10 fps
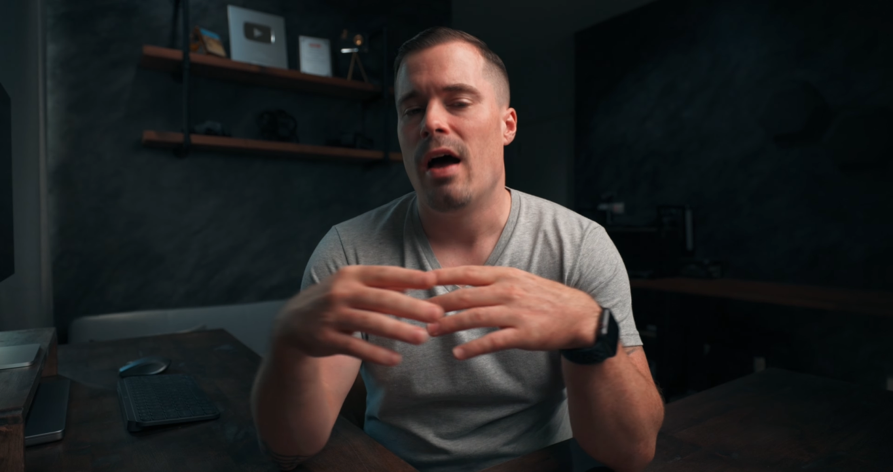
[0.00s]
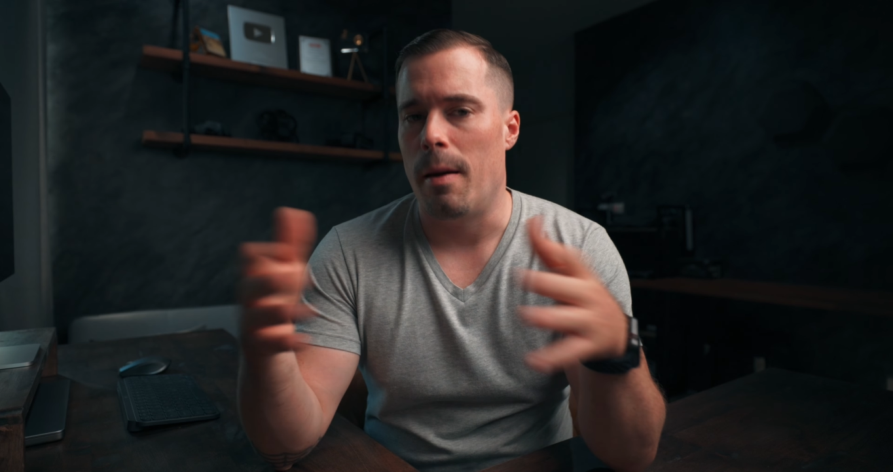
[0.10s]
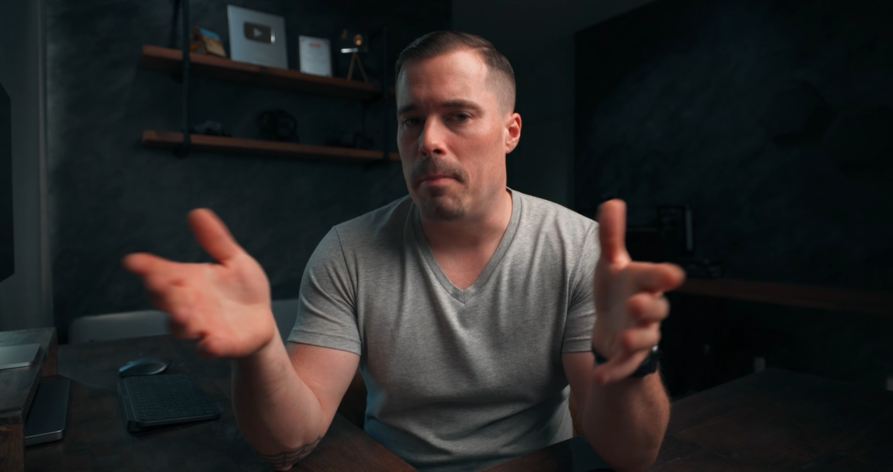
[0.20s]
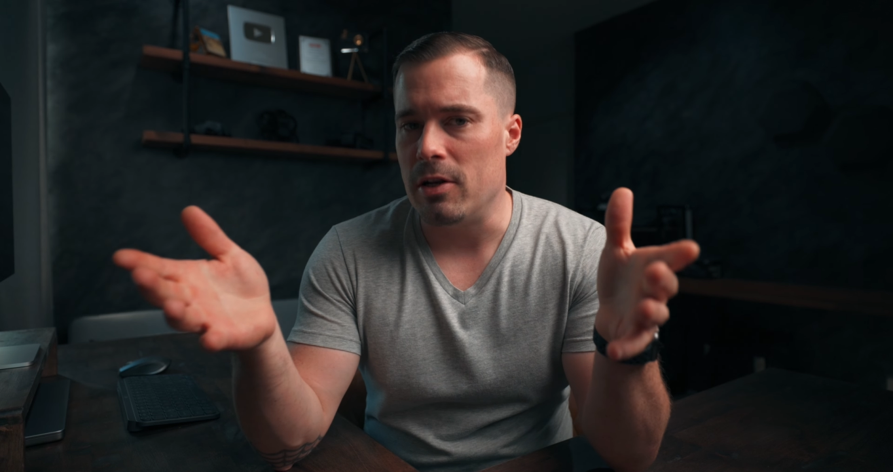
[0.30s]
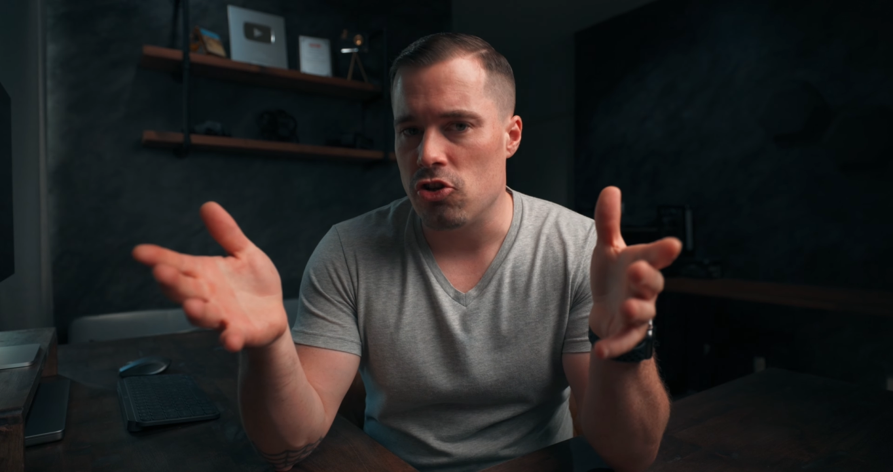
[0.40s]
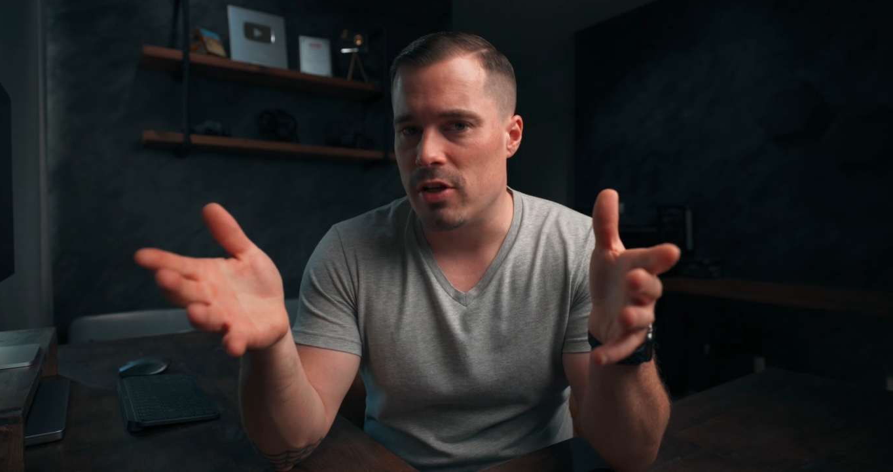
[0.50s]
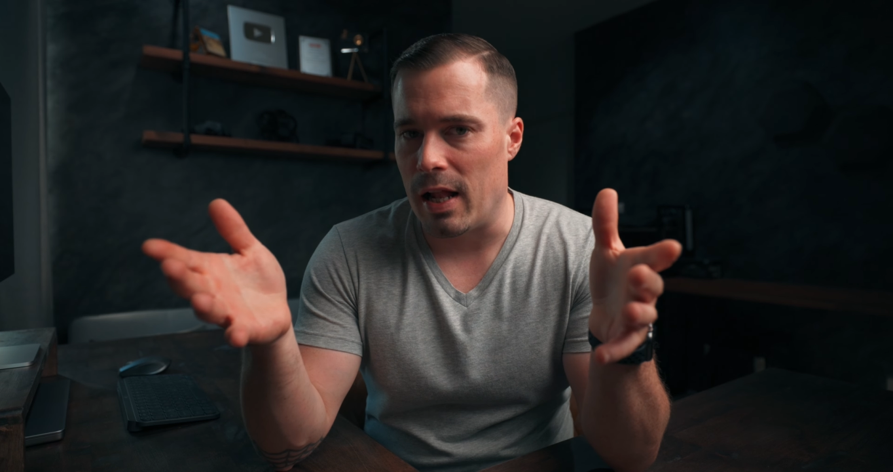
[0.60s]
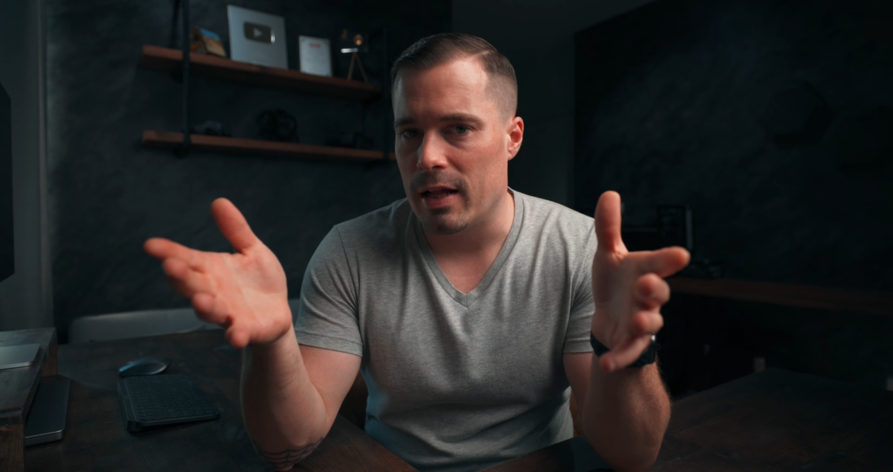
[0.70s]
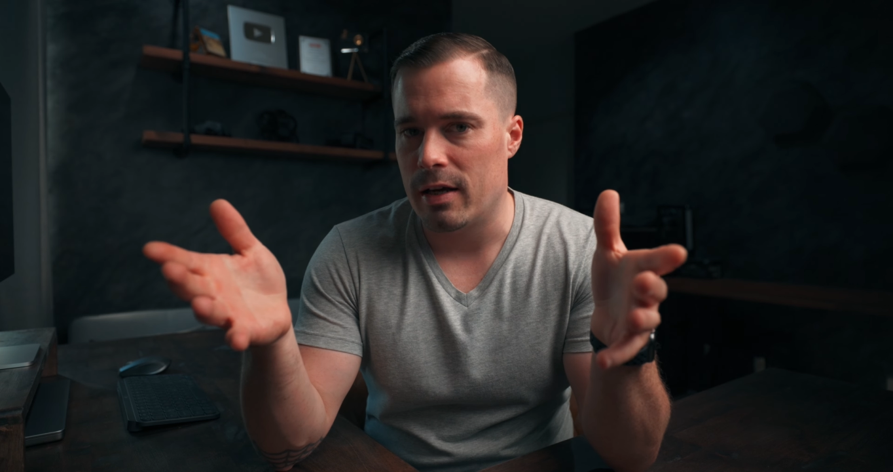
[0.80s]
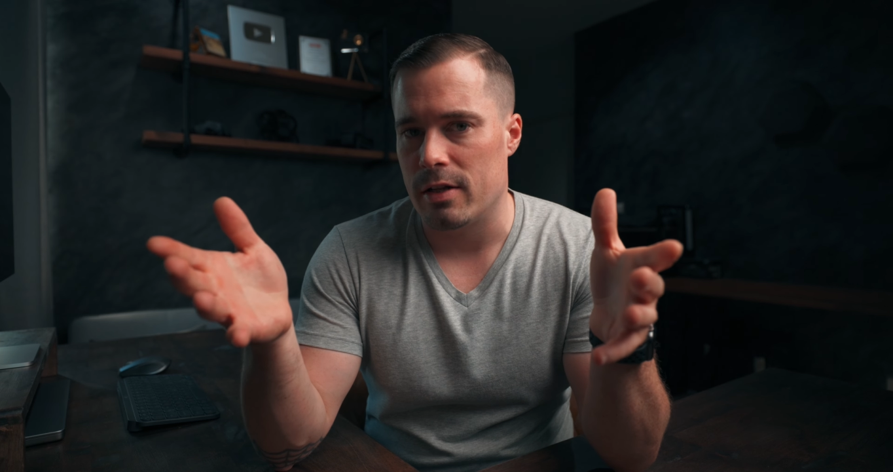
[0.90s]
I mentioned
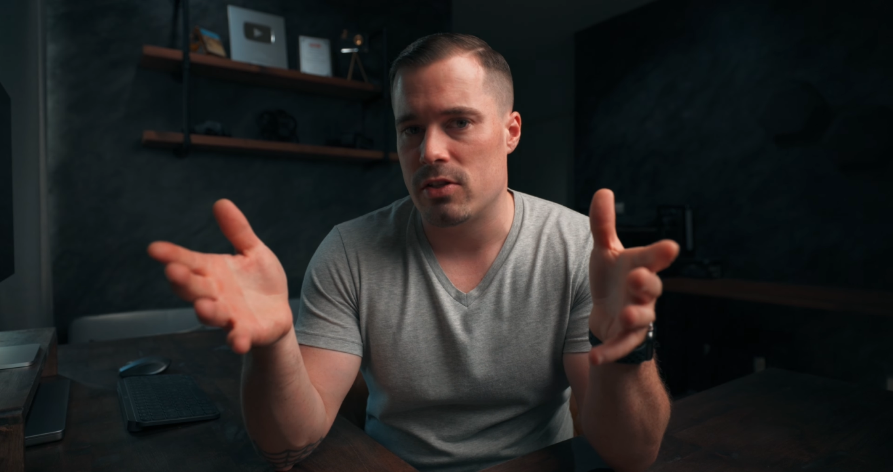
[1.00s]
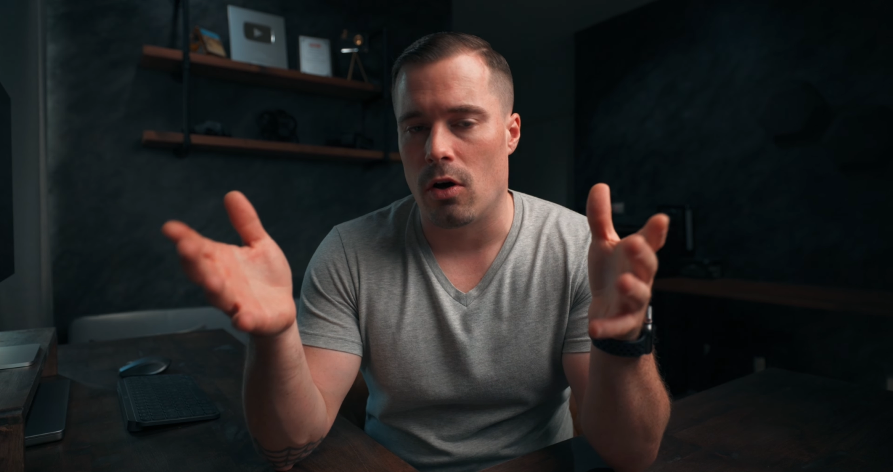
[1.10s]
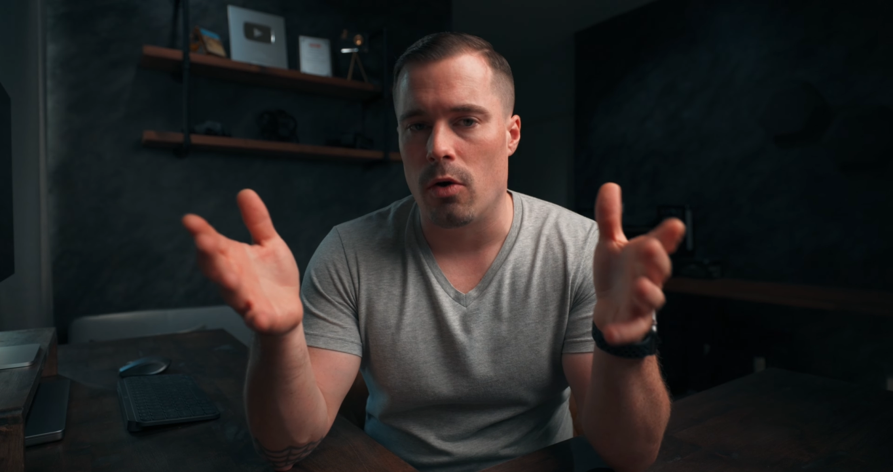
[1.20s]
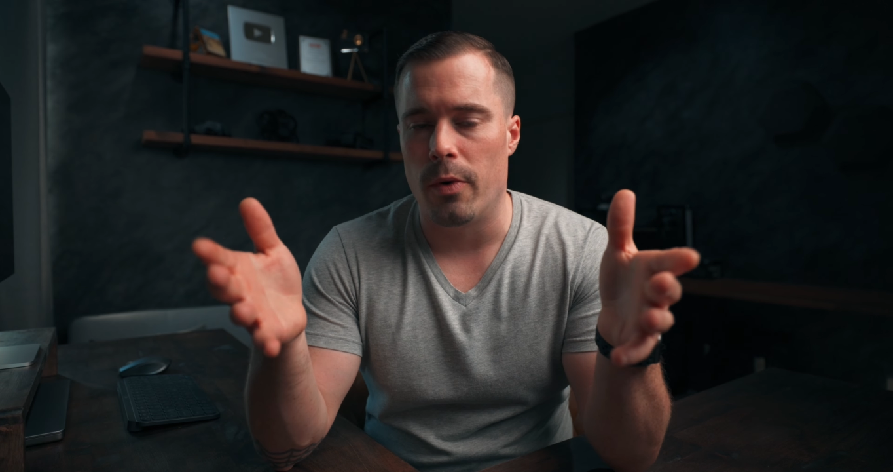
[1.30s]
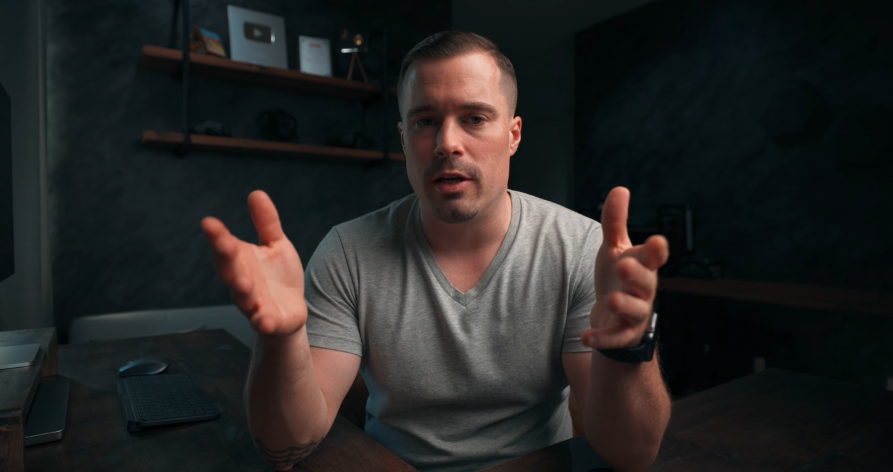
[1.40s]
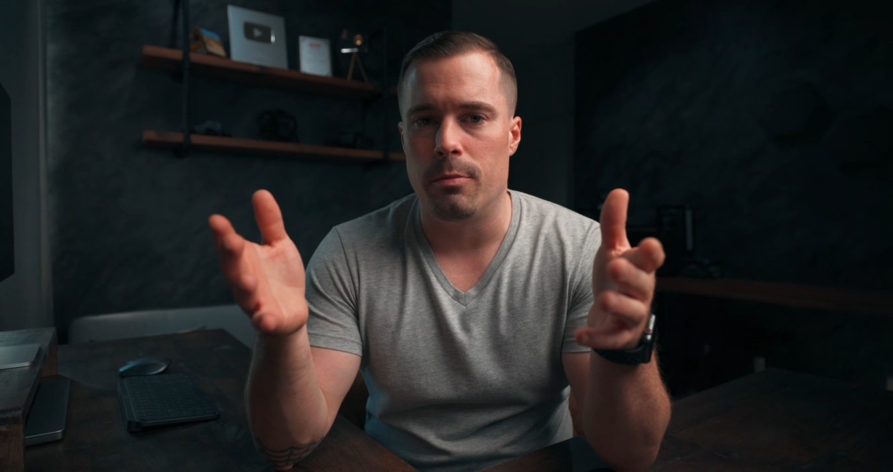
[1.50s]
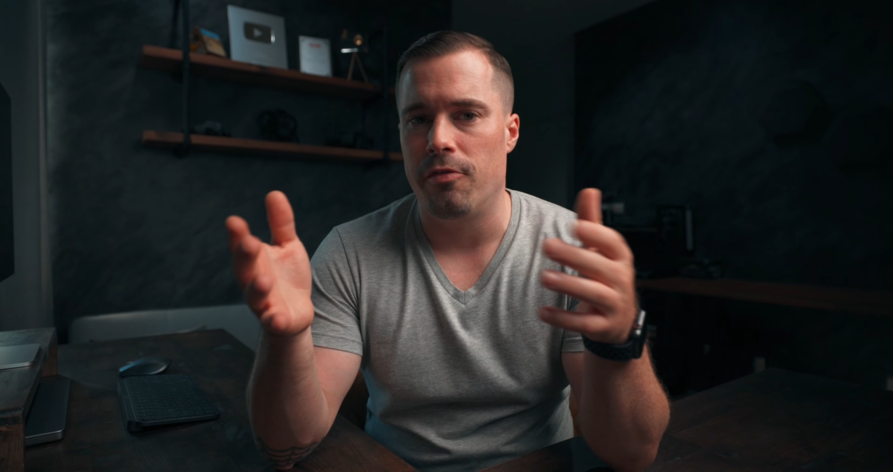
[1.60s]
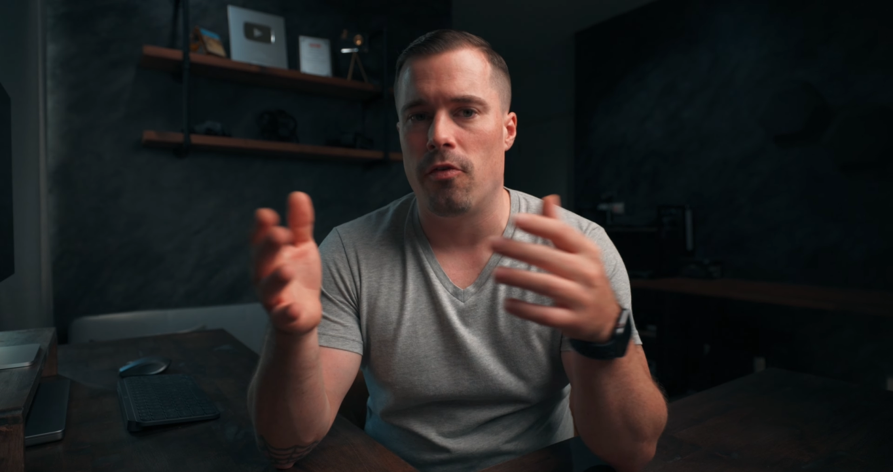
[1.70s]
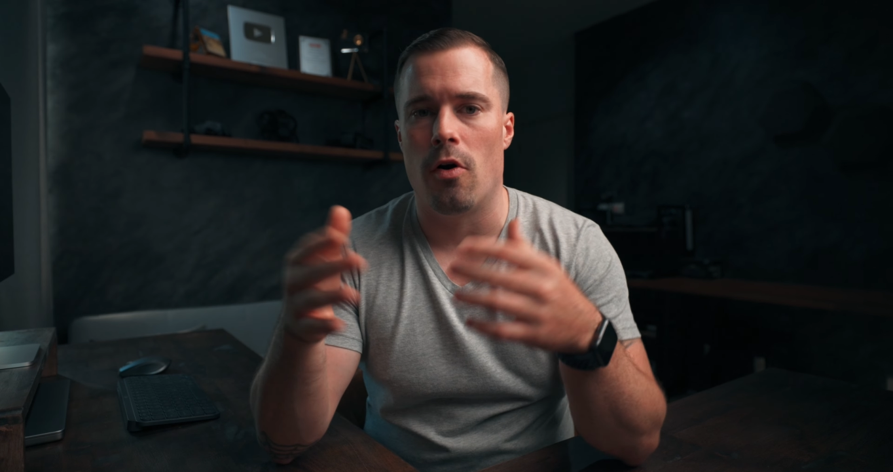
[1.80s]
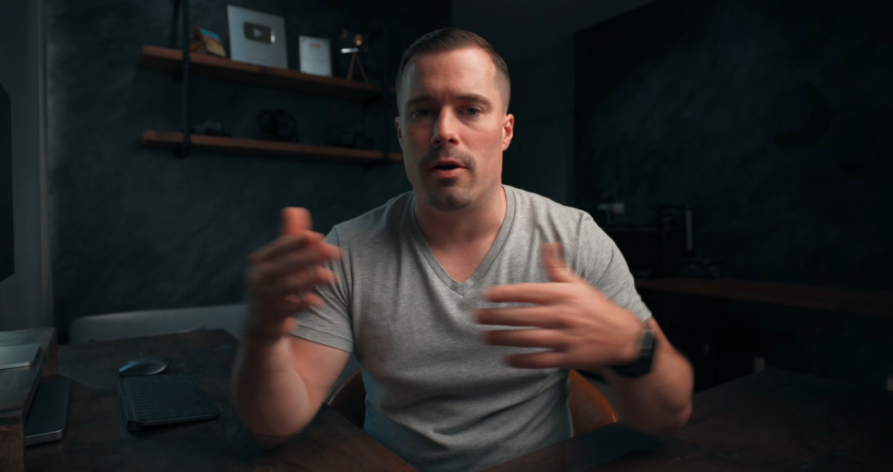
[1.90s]
L cuts already before.